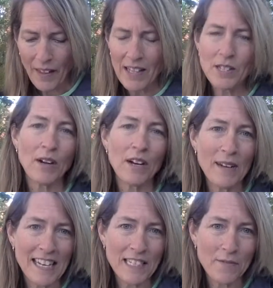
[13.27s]
So our
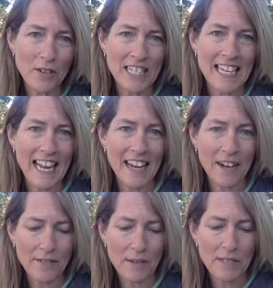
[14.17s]
readings for today
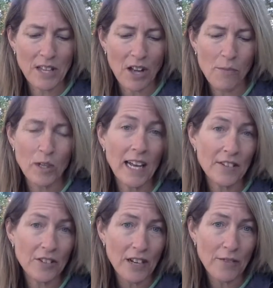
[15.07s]
are from Psalm
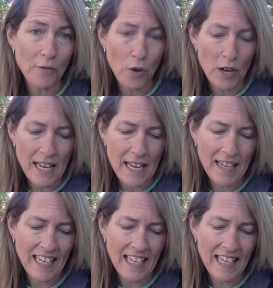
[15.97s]
140,